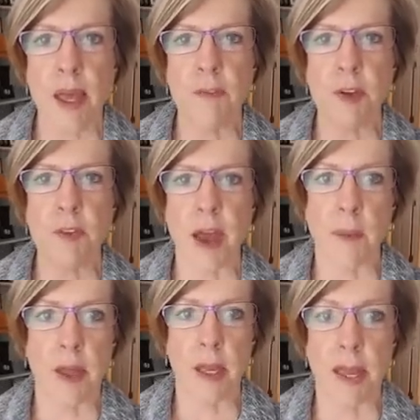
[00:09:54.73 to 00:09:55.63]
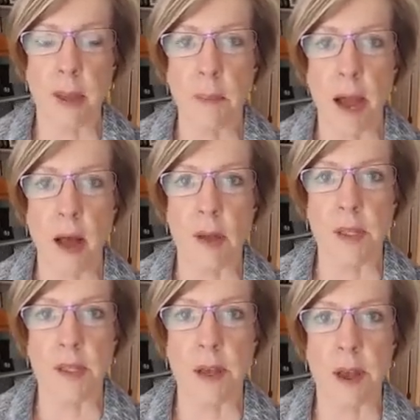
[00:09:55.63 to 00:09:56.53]
If you've got an
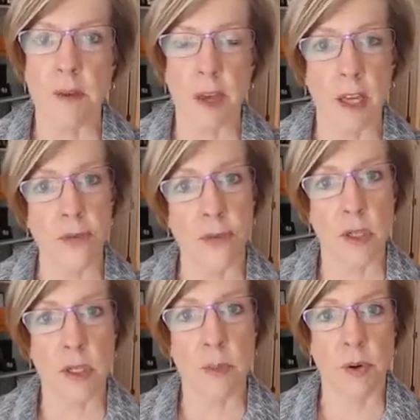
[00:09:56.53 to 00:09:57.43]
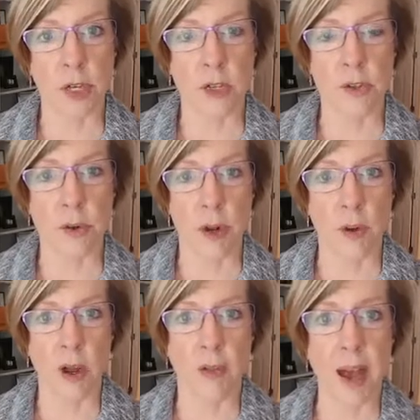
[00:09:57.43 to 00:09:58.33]
imbalance of estrogen to
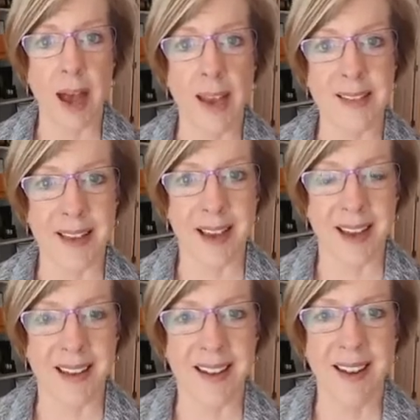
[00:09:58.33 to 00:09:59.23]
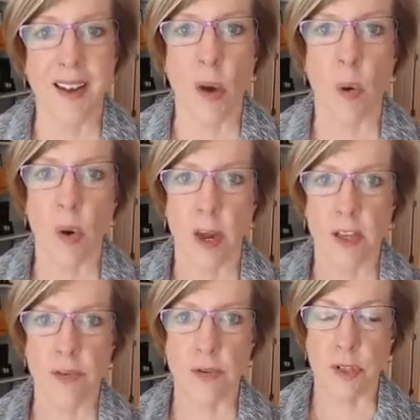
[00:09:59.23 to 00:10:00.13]
progesterone on the high side, or
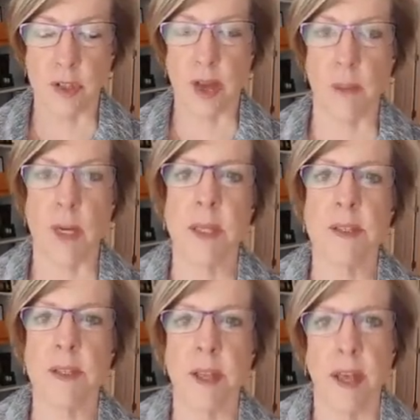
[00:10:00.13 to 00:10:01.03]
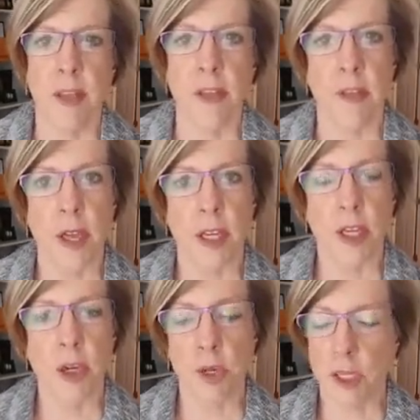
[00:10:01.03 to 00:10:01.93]
estrogen dominance,
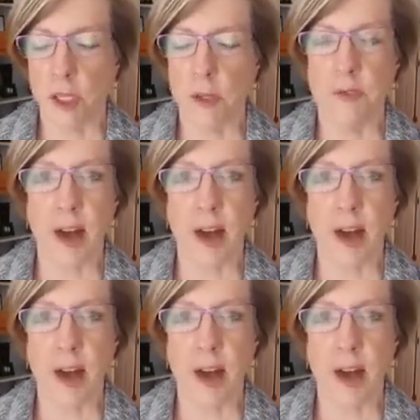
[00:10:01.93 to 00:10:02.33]
then you can use